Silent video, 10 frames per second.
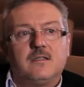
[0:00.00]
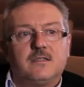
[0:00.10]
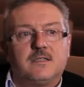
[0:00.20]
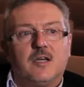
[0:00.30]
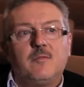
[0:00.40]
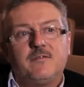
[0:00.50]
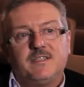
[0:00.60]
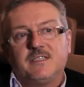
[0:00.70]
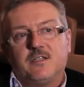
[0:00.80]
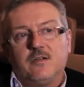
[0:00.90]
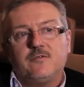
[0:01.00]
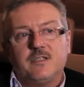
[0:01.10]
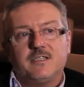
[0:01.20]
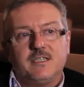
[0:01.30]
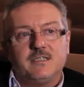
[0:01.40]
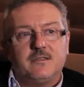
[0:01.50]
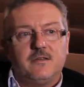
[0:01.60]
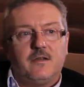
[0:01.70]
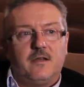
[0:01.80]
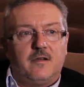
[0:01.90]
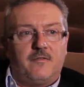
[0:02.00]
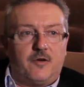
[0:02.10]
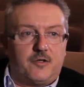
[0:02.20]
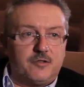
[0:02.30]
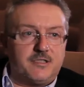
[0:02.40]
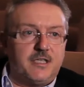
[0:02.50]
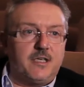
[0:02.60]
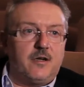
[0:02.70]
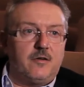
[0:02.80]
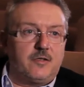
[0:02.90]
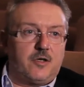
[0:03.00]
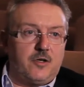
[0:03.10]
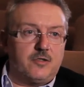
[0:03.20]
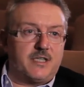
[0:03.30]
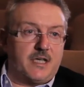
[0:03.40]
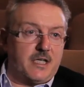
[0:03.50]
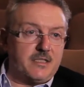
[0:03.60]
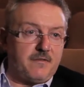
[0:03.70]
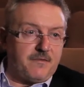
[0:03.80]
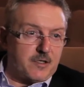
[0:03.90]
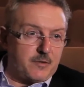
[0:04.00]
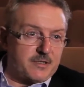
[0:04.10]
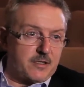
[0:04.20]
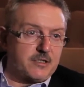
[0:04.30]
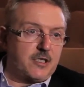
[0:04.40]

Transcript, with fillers: Some of these conferences focusing on core scientific research